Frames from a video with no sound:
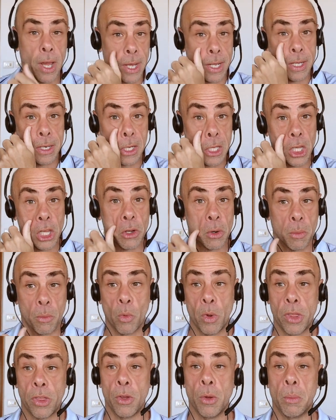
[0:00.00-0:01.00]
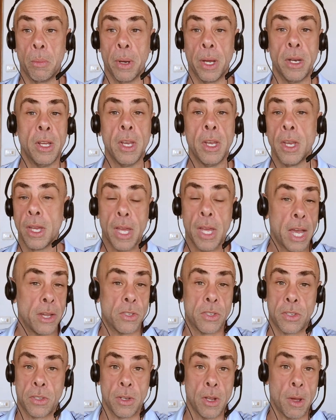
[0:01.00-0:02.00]
clear them with you. But
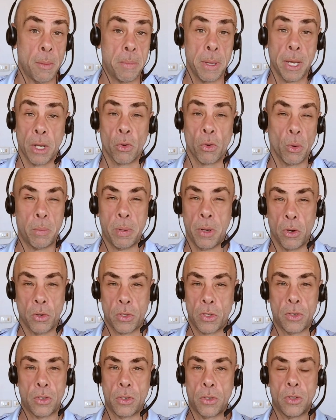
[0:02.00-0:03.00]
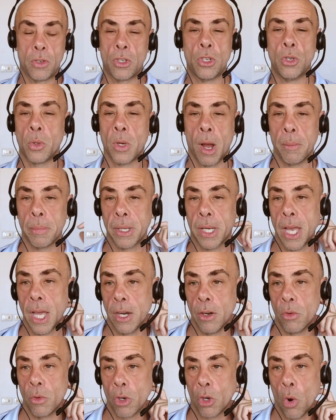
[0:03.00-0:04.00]
as a big group here, it's too
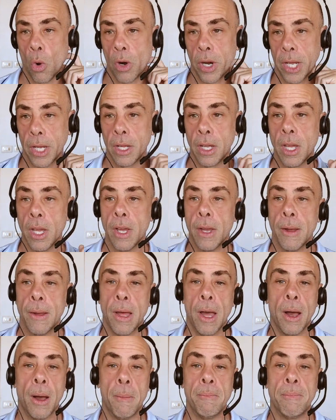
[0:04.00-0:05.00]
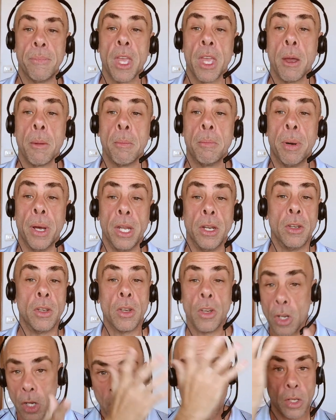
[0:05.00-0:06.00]
complicated recording. But
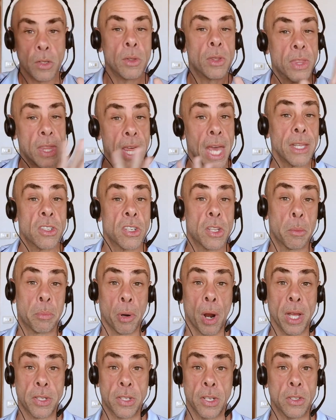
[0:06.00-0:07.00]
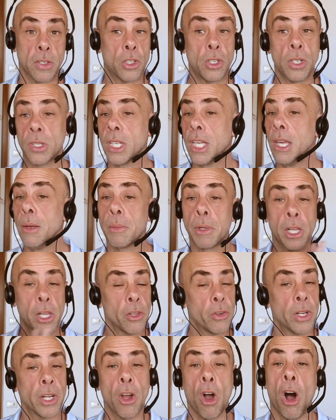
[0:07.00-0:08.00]
that's the process. Just keep
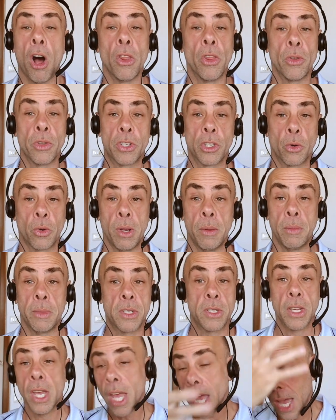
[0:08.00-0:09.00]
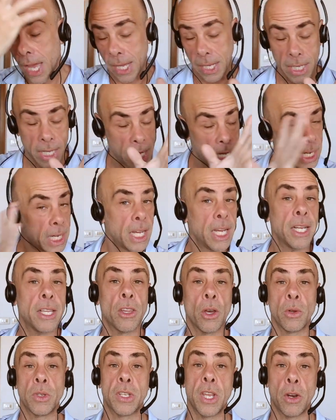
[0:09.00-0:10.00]
clearing all those agreements and kicking
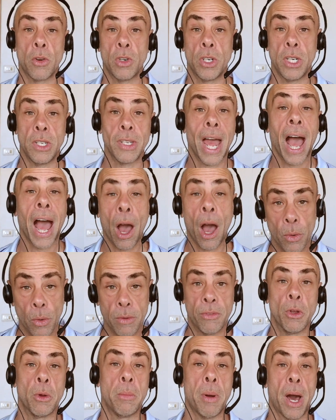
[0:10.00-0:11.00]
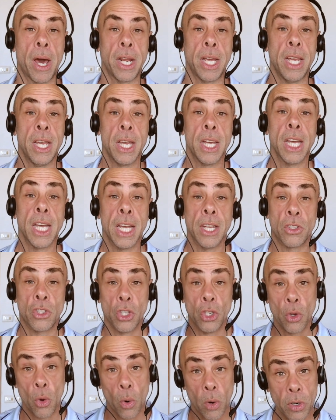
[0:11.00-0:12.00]
those energies out of your body. It's
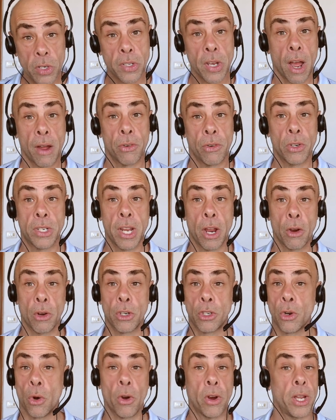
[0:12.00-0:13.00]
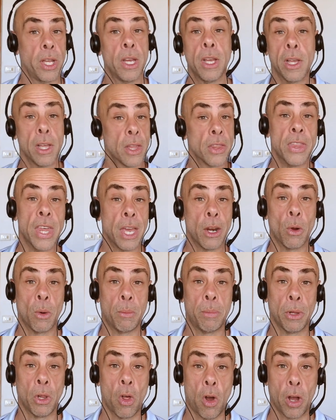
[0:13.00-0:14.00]
your sovereign territory. They don't
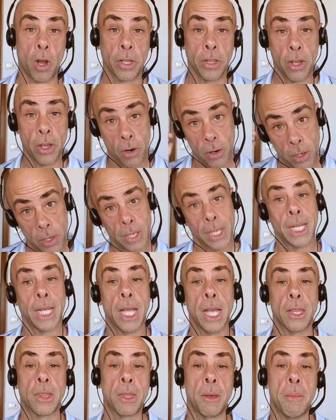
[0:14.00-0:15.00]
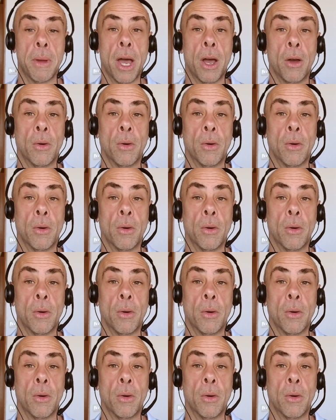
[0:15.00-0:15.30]
belong there. Get them out.